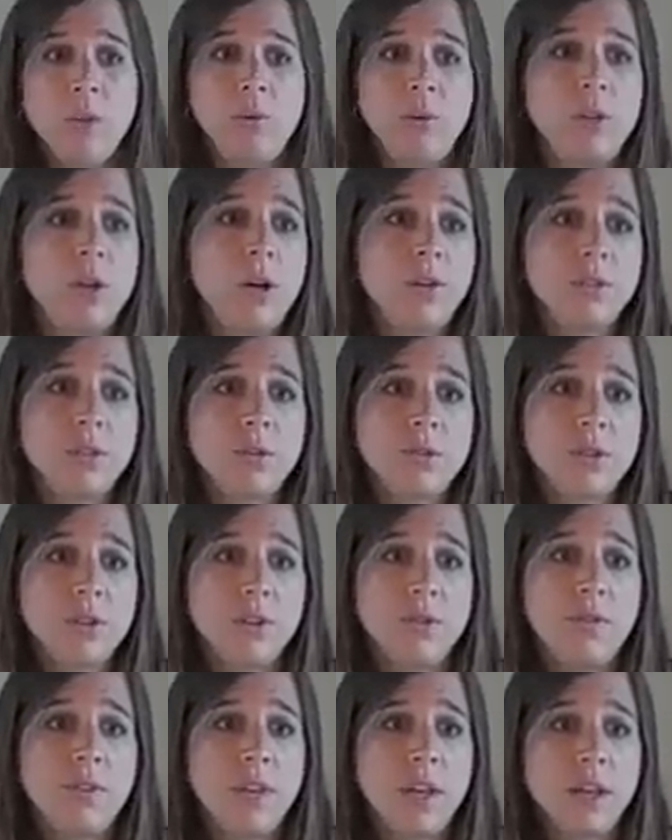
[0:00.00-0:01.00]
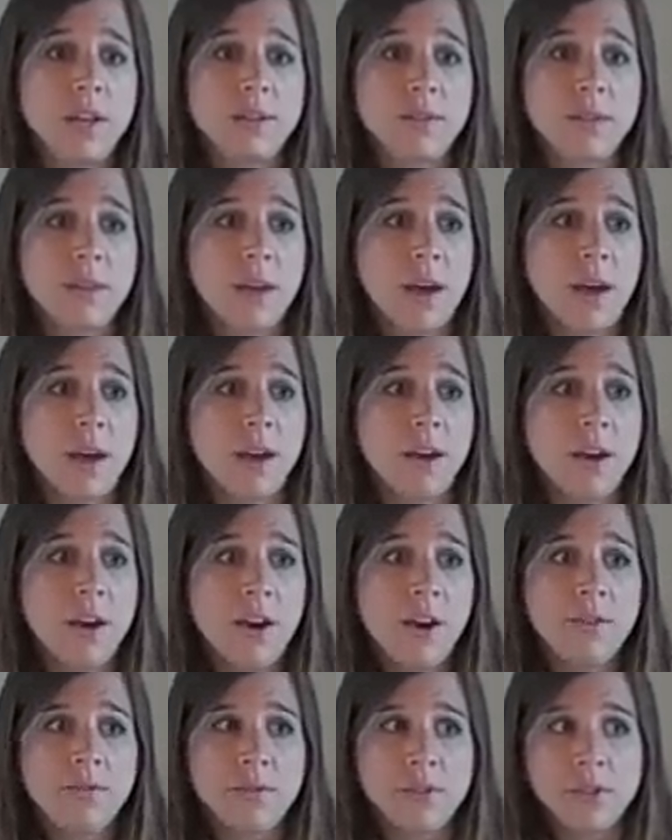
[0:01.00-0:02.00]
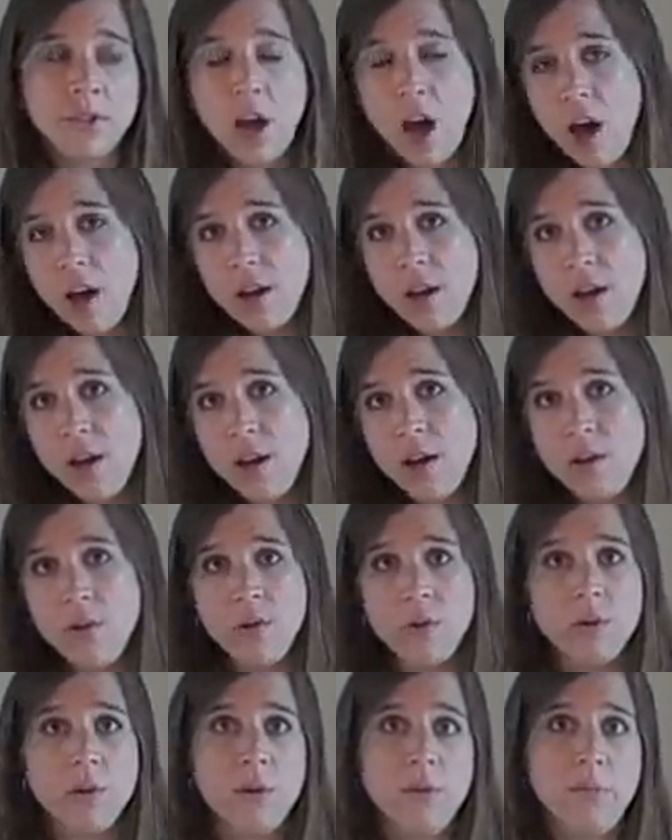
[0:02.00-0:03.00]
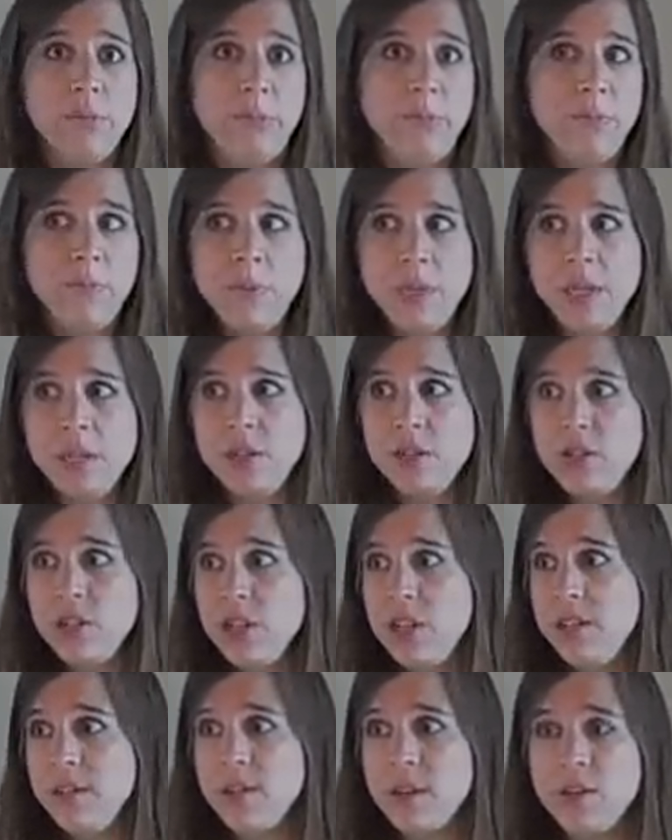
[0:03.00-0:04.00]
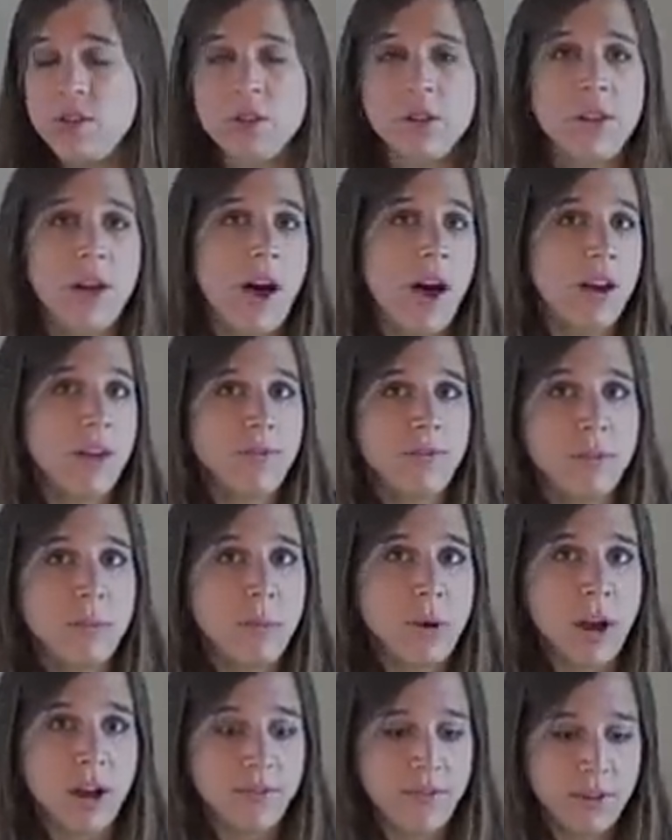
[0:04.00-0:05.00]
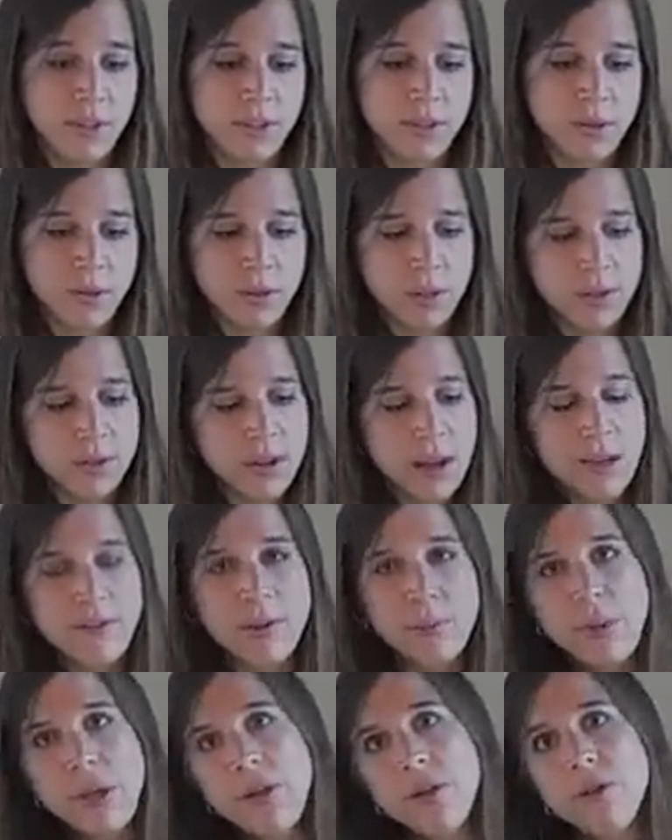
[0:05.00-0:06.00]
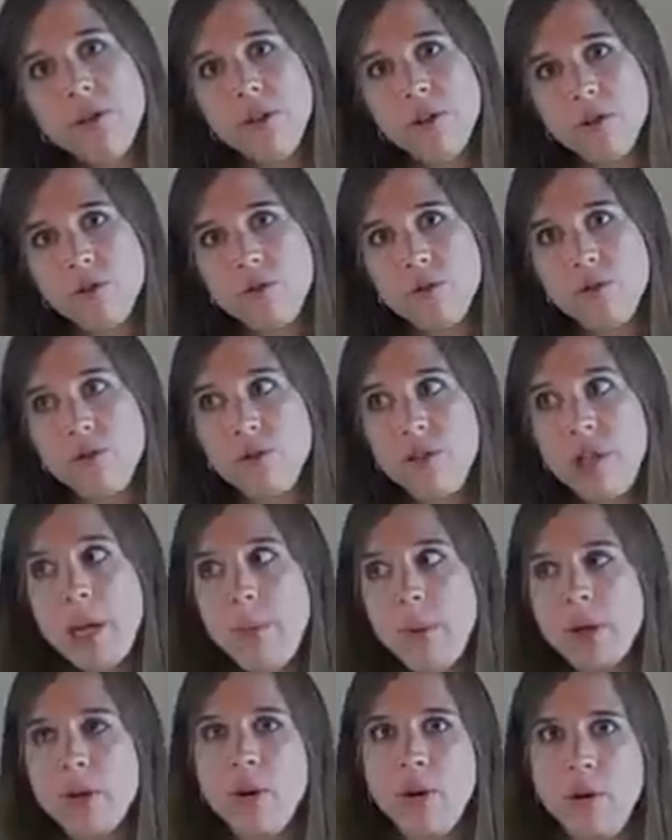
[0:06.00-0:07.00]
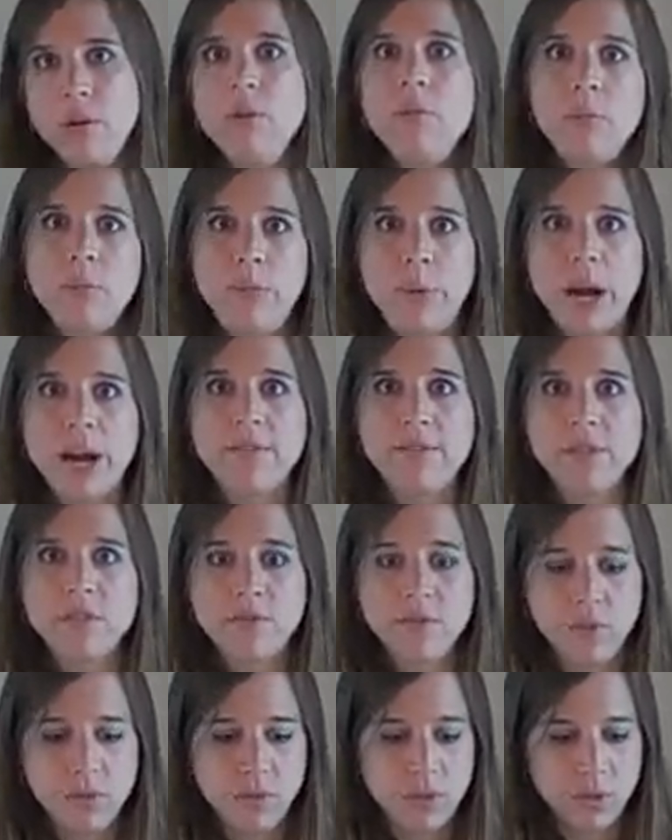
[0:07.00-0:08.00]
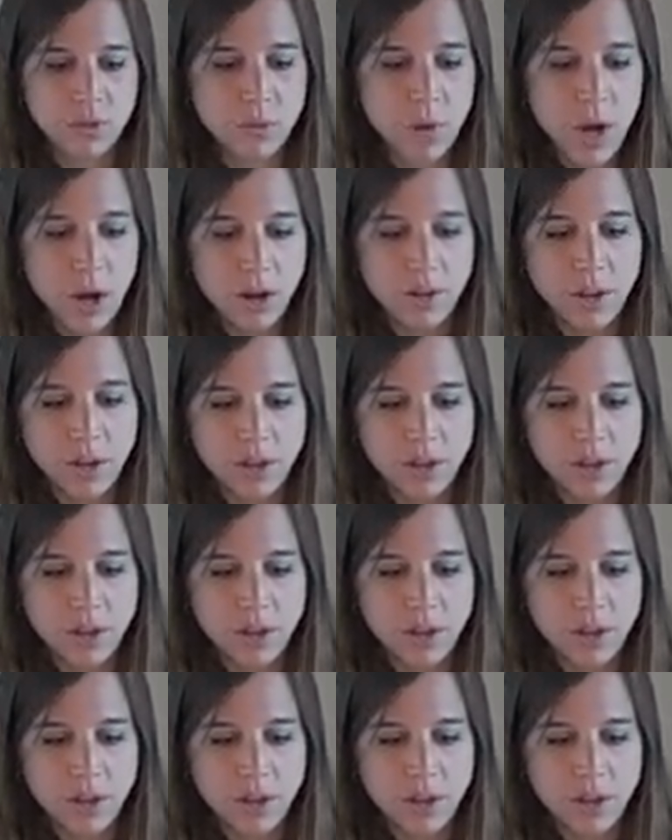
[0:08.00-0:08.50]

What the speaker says: We'll also serve things like frittata or bean and cheese enchilada for breakfast, so it doesn't have to be your typical breakfast foods as well.